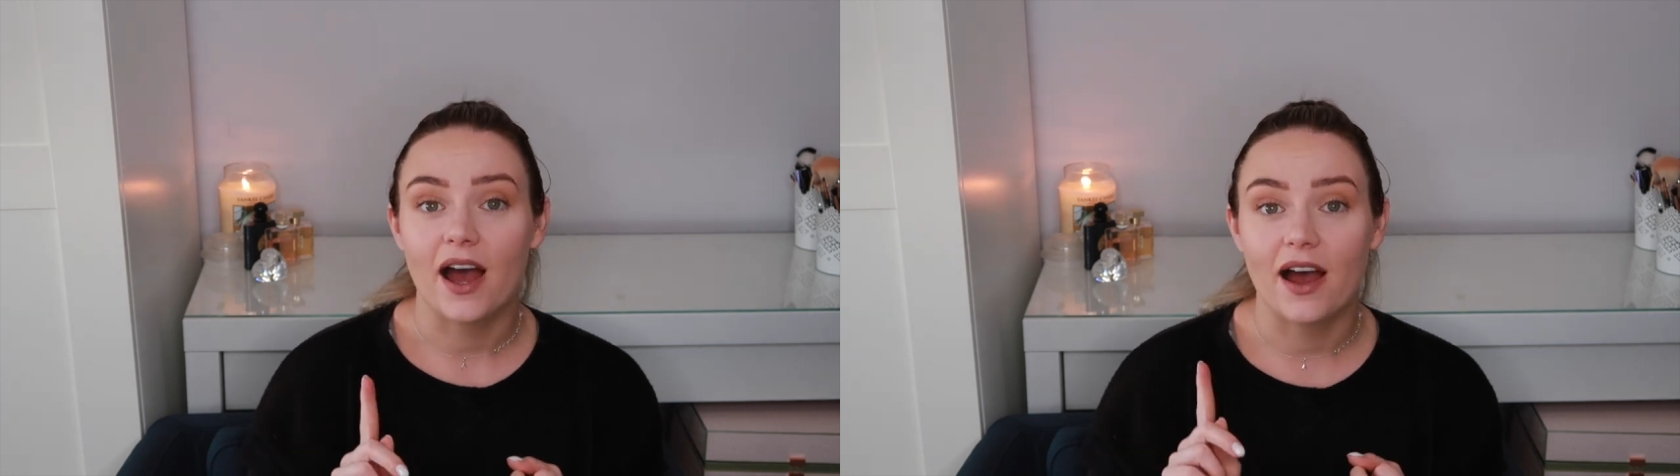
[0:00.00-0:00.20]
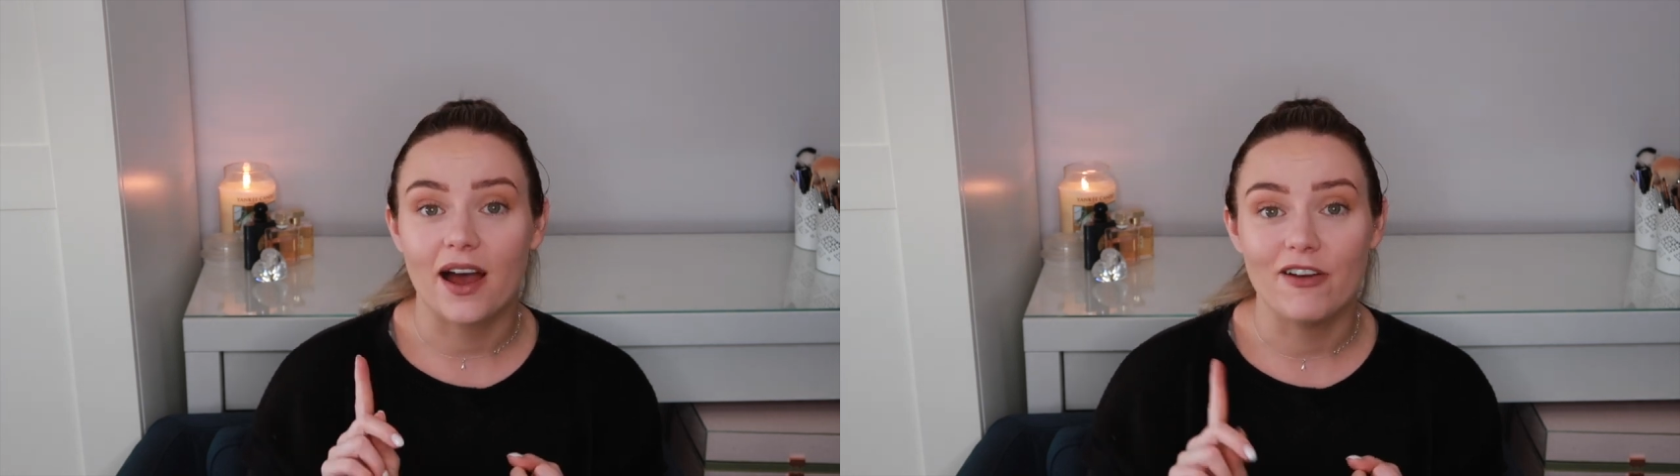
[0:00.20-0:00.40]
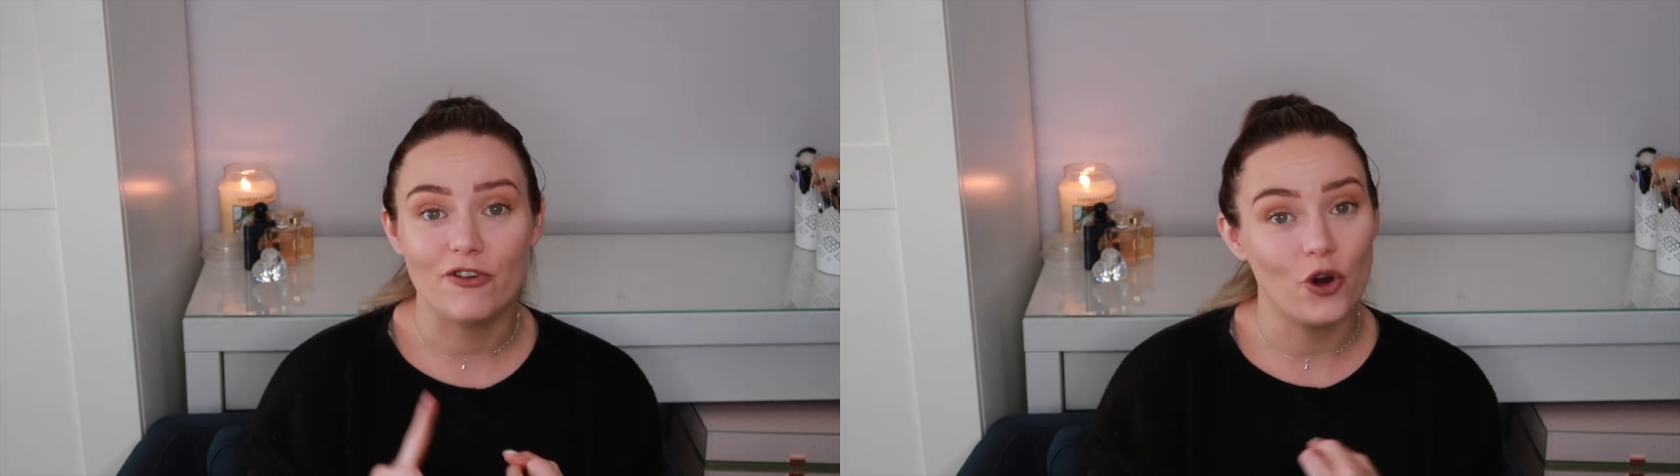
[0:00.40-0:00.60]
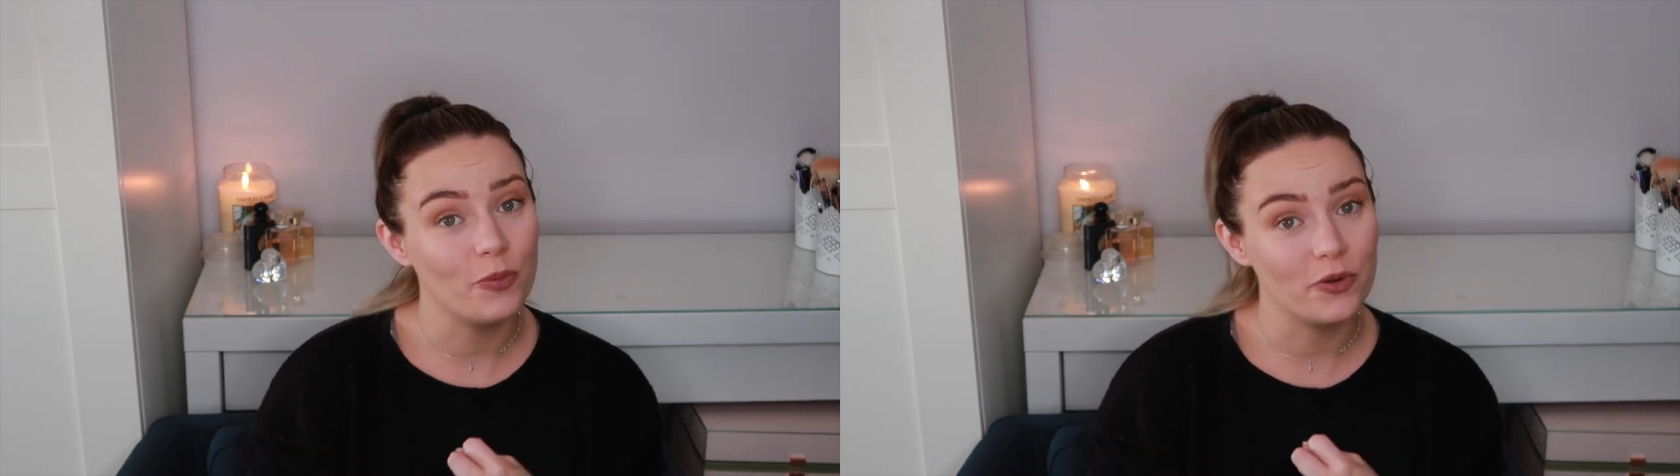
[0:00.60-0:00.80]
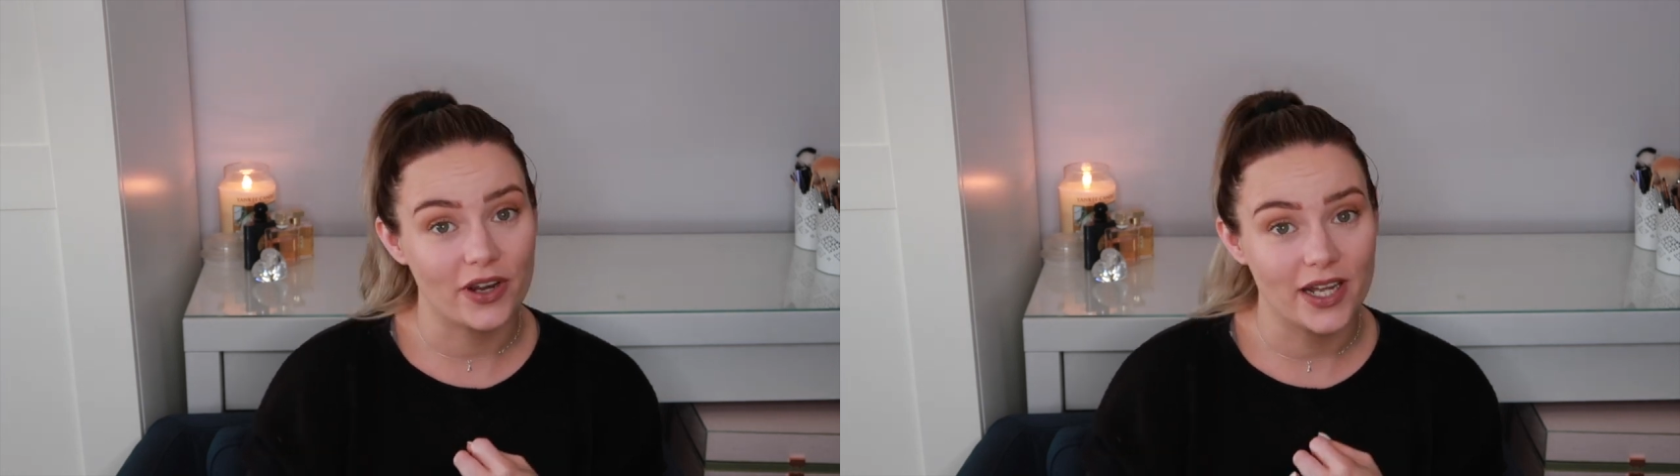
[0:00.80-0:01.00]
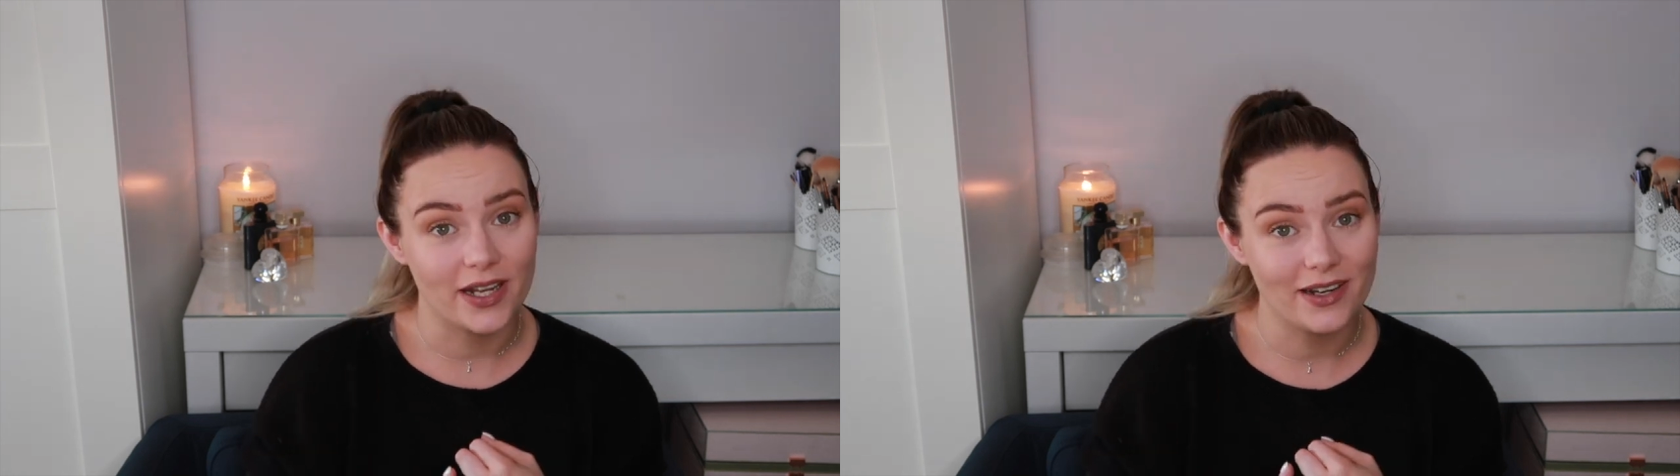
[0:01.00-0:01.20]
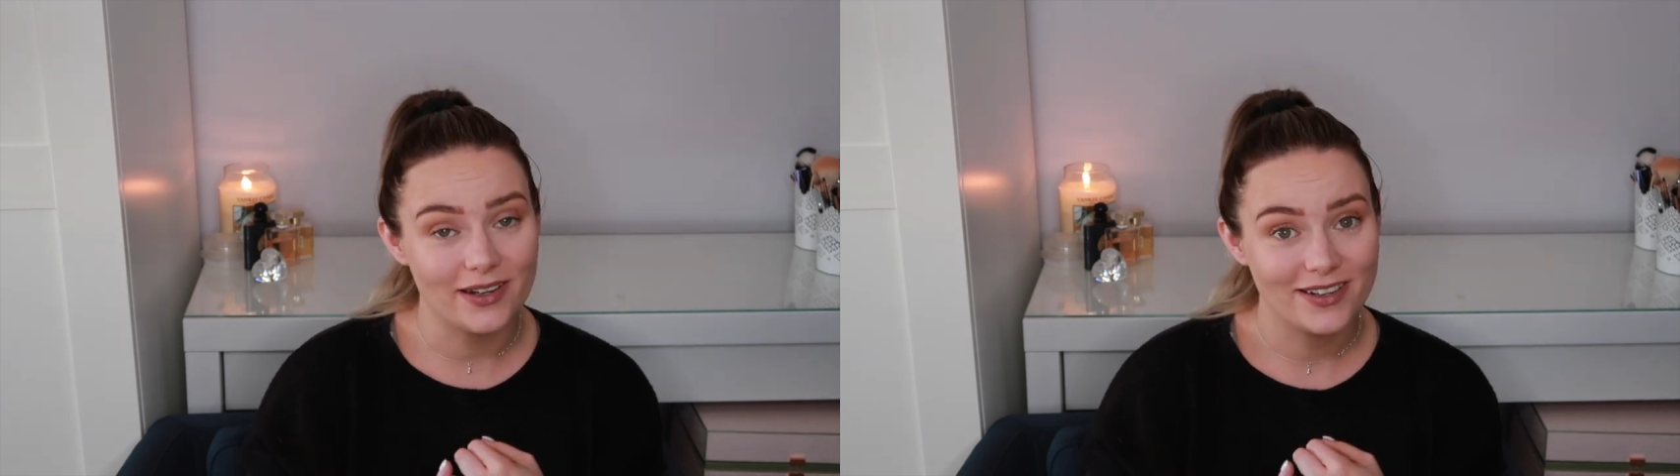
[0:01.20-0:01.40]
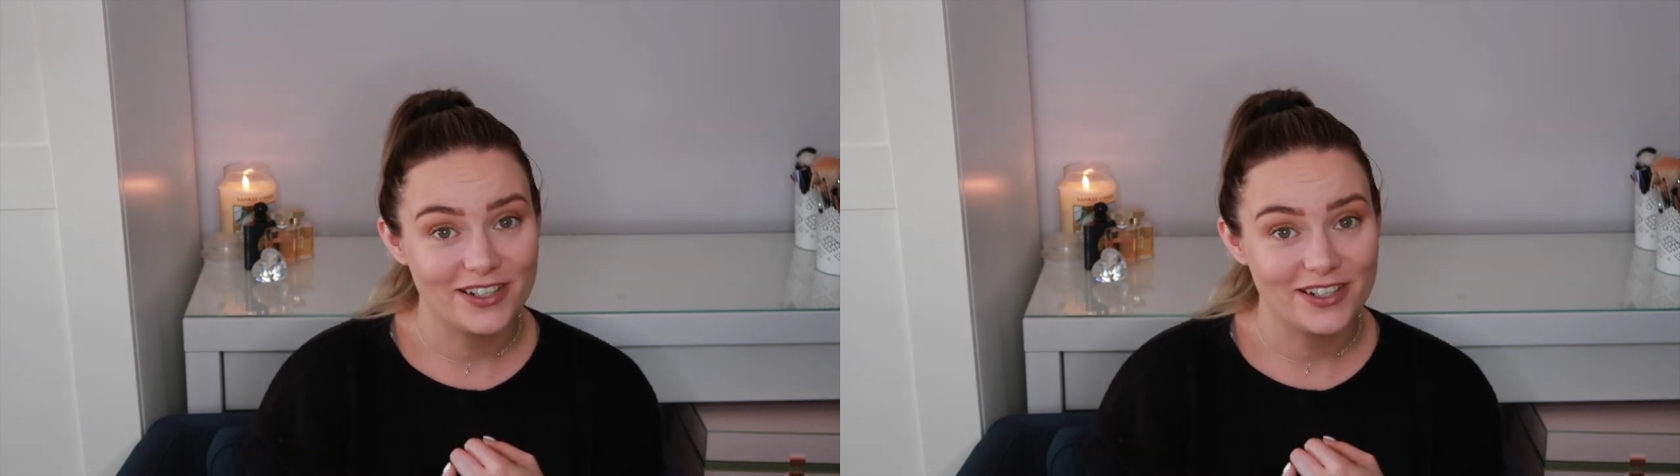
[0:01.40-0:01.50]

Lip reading: I've upgraded